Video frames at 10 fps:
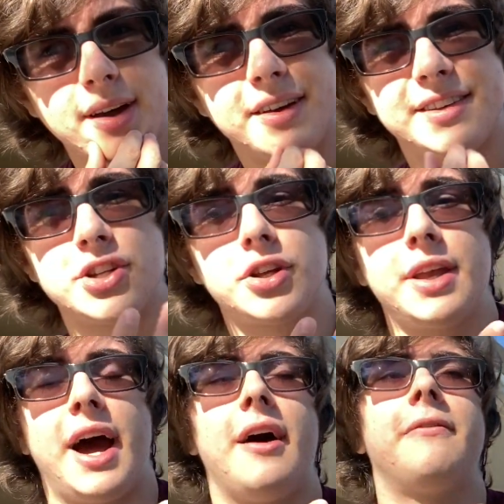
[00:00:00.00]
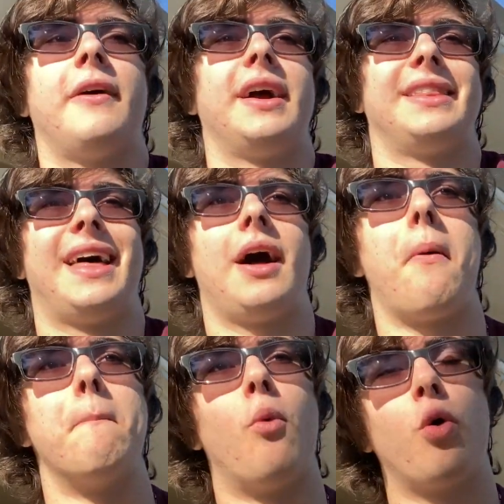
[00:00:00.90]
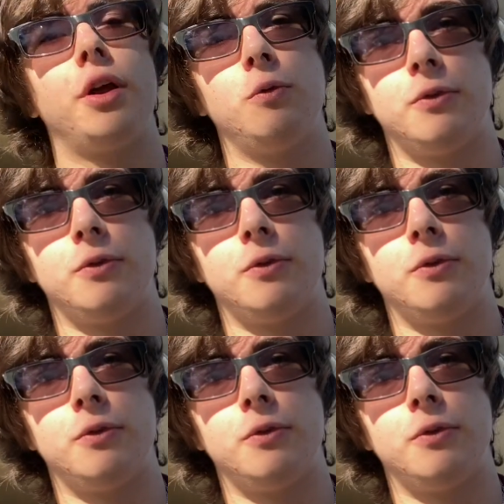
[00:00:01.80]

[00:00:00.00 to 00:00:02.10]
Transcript: Essentially, I find that a morning